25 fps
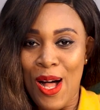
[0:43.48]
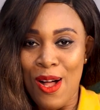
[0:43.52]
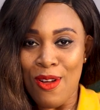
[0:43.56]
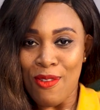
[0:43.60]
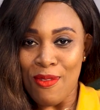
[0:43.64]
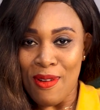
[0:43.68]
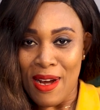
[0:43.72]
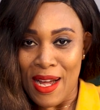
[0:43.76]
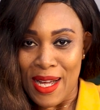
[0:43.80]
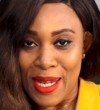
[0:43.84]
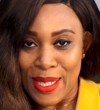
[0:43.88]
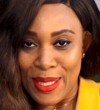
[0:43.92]
All
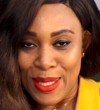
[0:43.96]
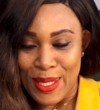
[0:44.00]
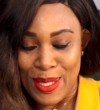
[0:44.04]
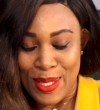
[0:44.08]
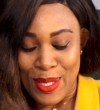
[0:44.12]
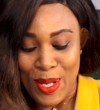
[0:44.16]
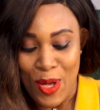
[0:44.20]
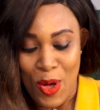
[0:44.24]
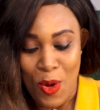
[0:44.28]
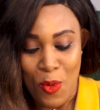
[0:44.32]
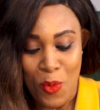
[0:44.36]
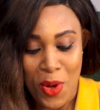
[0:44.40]
right,
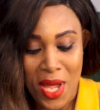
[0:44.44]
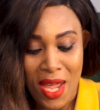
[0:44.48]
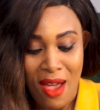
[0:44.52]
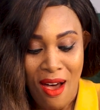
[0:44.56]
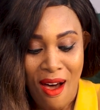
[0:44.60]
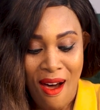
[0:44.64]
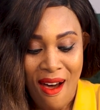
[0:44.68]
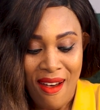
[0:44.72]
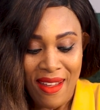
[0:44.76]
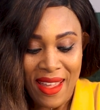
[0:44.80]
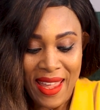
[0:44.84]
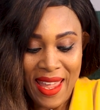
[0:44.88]
so we
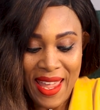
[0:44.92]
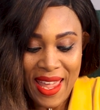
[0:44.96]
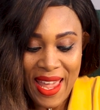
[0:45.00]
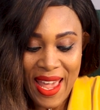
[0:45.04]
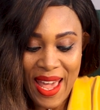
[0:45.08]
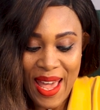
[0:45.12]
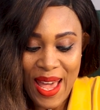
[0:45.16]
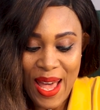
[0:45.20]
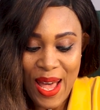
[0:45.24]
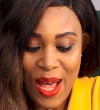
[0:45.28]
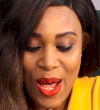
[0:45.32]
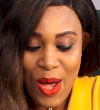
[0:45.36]
are
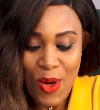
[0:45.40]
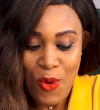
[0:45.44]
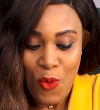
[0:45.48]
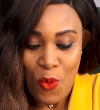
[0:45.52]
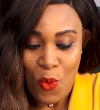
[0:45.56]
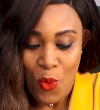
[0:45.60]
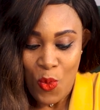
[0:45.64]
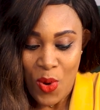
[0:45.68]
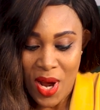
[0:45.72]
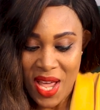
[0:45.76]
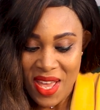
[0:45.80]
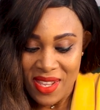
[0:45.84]
here
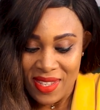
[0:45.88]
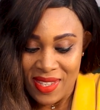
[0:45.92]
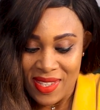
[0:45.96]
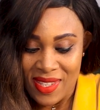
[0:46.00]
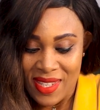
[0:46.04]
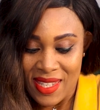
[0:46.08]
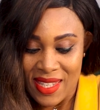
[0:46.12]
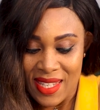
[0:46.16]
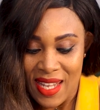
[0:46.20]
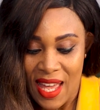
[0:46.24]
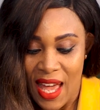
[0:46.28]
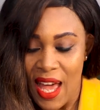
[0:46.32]

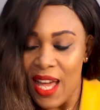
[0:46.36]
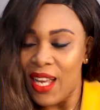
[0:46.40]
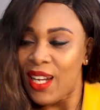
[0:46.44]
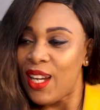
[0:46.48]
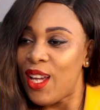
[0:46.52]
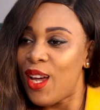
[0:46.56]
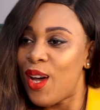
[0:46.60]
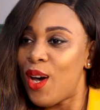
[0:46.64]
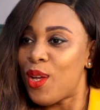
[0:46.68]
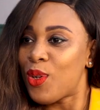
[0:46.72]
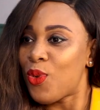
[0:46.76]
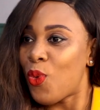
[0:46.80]
with
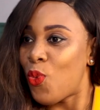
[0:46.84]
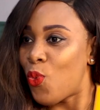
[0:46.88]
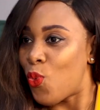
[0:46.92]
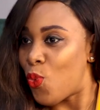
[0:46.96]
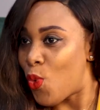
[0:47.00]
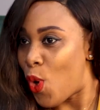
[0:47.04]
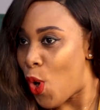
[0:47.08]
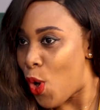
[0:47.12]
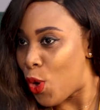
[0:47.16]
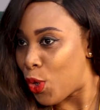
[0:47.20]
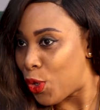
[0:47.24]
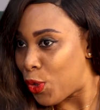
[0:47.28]
Elliot
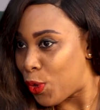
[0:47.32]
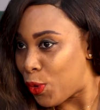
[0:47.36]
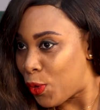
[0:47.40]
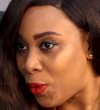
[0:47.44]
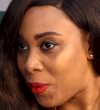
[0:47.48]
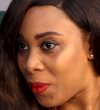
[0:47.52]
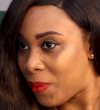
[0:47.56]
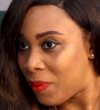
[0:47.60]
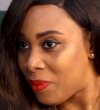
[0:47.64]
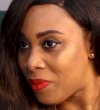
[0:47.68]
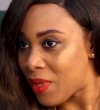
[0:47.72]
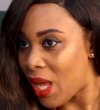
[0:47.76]

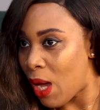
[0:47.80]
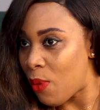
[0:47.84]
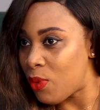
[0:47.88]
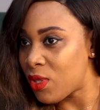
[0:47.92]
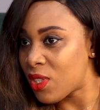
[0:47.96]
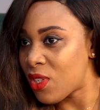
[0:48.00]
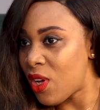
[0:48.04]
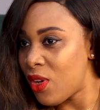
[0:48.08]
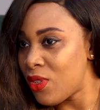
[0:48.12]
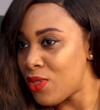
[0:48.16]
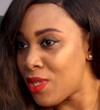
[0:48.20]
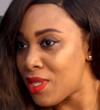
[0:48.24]
Wogo. I
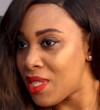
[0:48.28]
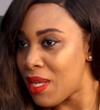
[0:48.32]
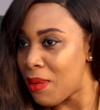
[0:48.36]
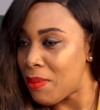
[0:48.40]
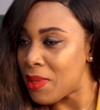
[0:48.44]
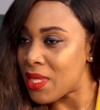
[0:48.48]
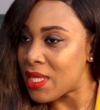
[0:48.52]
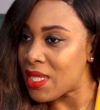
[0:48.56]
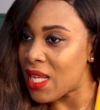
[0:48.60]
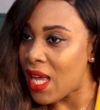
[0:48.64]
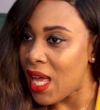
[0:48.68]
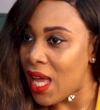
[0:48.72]
was going to say
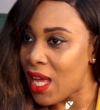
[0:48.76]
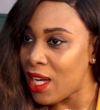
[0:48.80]
Mr.